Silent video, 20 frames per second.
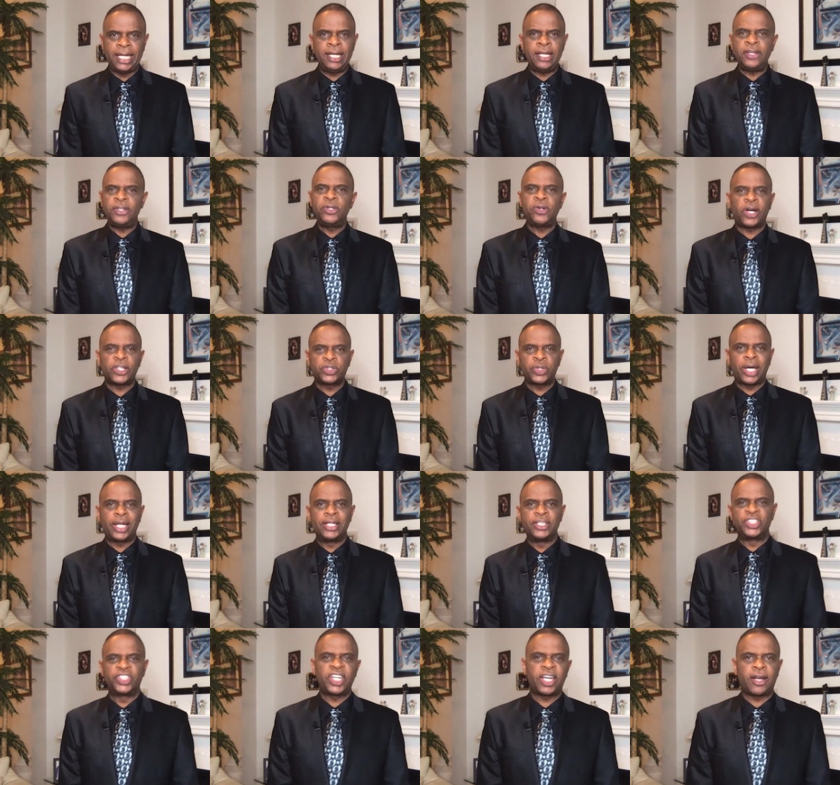And there you are trying
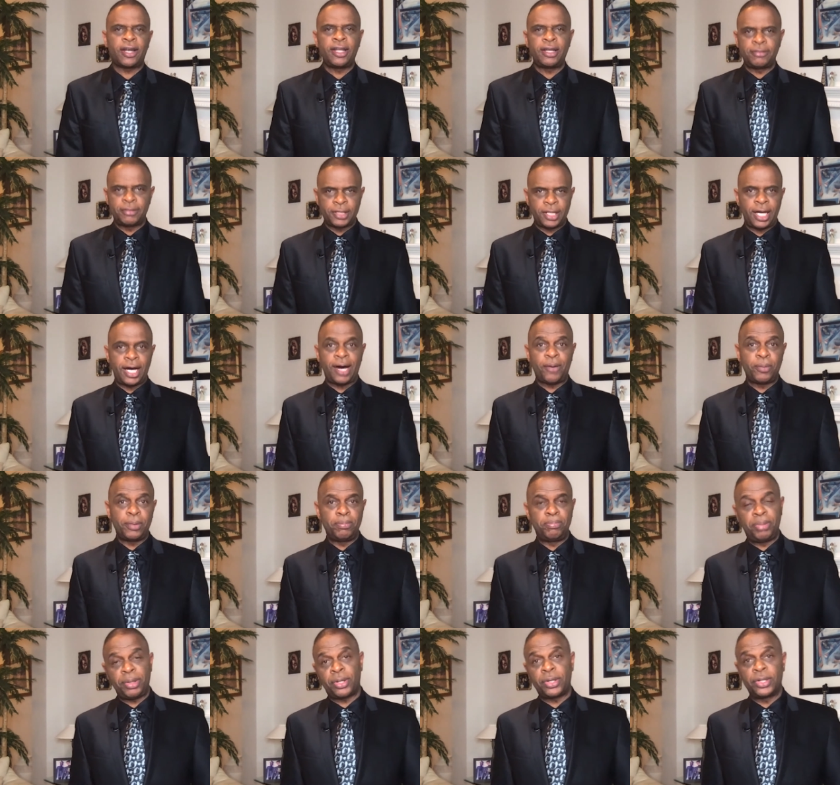to shed the love of God
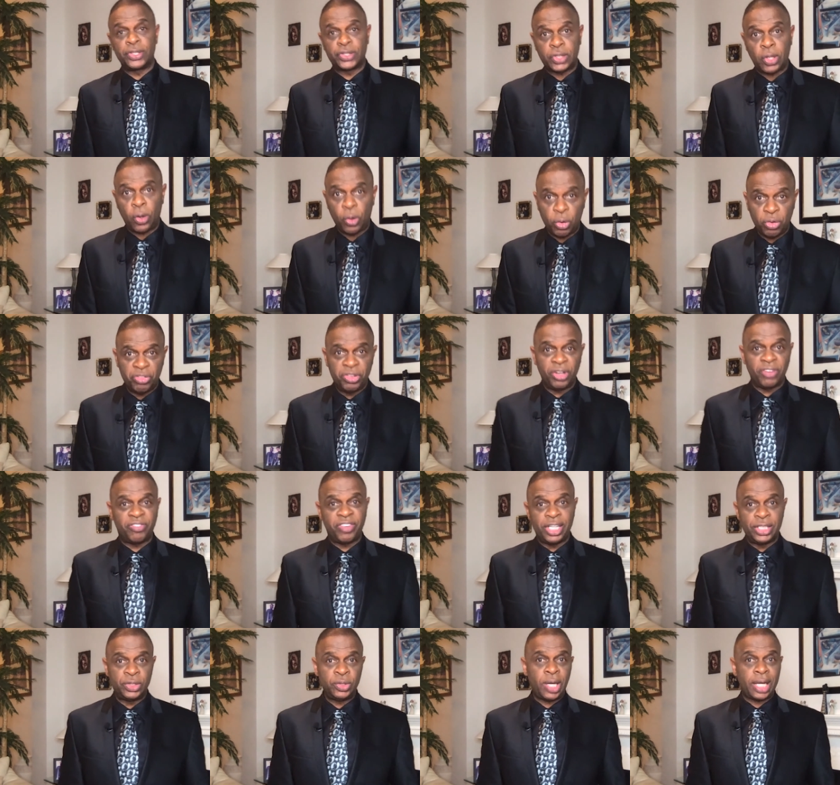with bitterness all over your
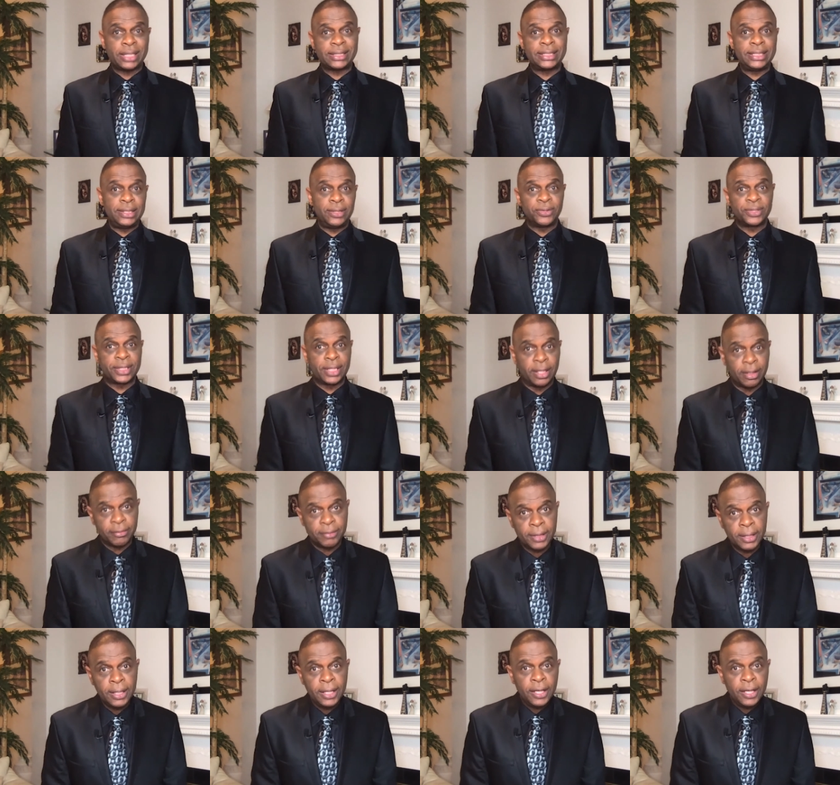face. You got to see yourself.